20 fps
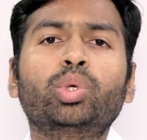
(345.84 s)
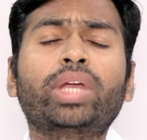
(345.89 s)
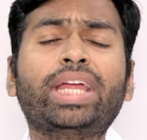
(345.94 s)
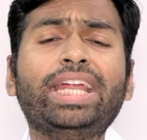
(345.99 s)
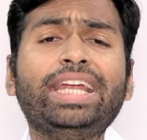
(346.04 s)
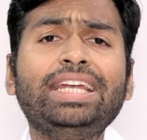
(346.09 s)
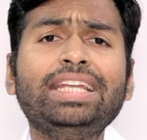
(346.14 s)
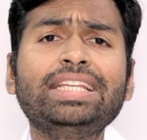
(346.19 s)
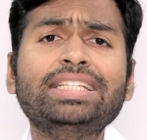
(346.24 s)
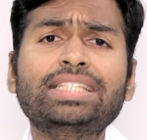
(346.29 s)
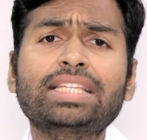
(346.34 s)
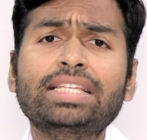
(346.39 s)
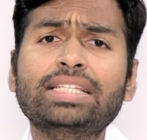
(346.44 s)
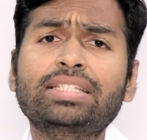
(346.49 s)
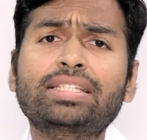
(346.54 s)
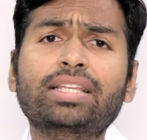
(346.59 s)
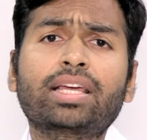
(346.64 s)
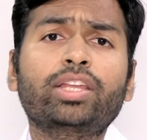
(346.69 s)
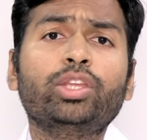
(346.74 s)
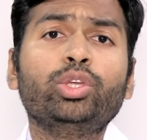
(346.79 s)
So kidney
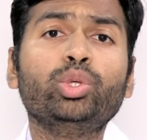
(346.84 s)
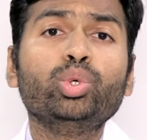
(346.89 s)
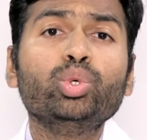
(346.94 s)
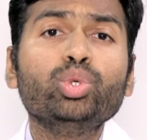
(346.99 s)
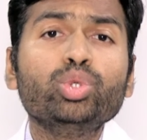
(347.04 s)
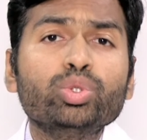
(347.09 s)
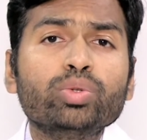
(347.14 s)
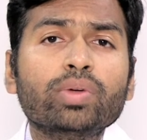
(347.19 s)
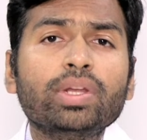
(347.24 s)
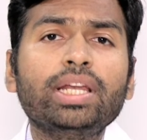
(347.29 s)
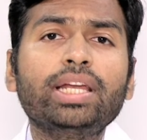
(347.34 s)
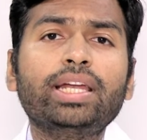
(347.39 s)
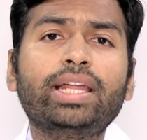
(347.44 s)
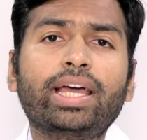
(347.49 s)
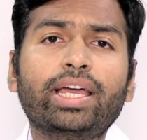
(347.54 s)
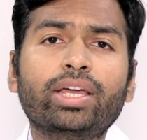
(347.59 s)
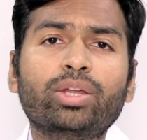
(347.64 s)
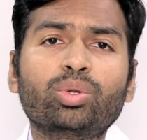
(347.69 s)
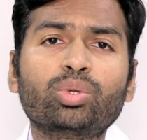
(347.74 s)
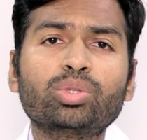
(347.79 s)
cysts are usually
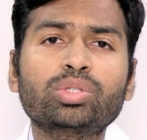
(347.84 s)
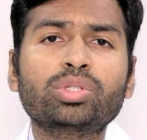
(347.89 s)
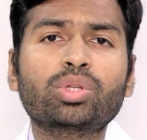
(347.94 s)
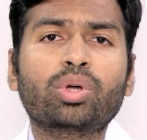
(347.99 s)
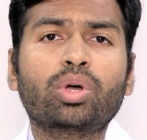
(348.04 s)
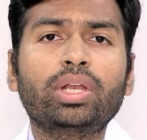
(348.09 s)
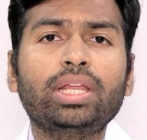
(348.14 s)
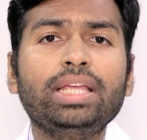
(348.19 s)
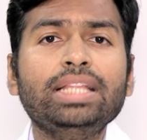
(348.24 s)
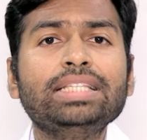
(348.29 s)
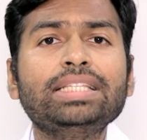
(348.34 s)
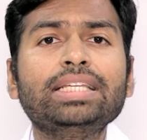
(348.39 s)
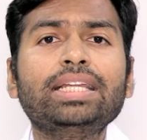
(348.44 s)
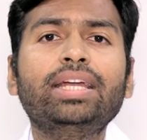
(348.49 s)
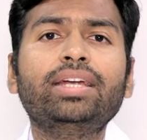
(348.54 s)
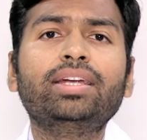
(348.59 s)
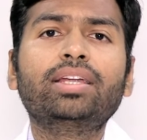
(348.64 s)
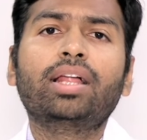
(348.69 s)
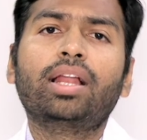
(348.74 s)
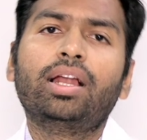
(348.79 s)
diagnosed on
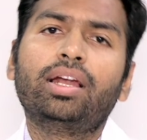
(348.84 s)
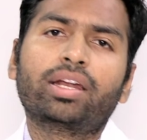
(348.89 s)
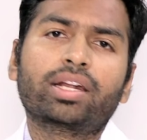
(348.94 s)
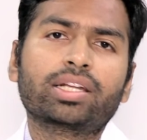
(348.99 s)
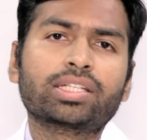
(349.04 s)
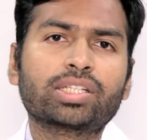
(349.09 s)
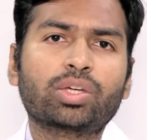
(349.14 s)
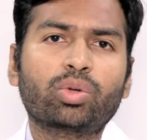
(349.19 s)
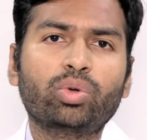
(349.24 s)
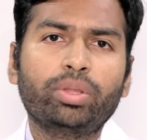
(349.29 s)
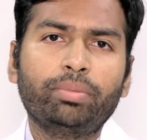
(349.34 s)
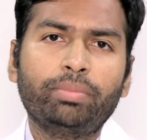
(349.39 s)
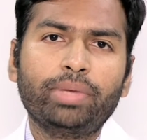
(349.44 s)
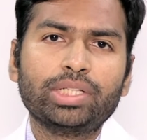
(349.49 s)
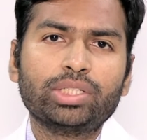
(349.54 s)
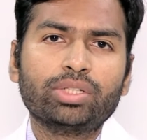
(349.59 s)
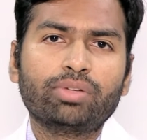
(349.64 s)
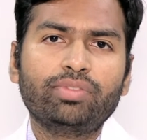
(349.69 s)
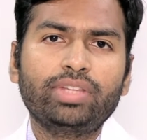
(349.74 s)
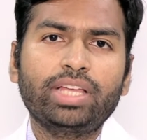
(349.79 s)
incidental ultrasound
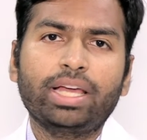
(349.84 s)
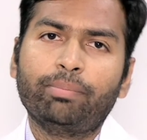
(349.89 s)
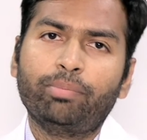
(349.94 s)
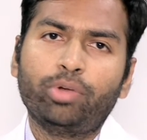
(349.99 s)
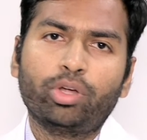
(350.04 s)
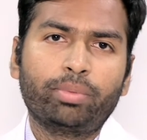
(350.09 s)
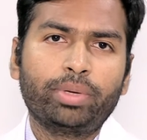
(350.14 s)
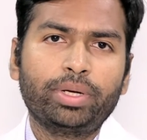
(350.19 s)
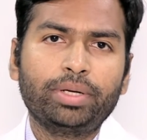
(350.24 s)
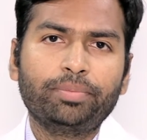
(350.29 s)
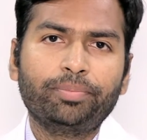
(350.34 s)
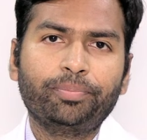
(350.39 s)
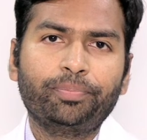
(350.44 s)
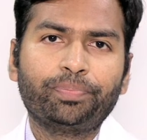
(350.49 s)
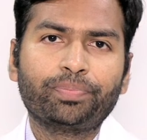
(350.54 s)
image of the abdomen.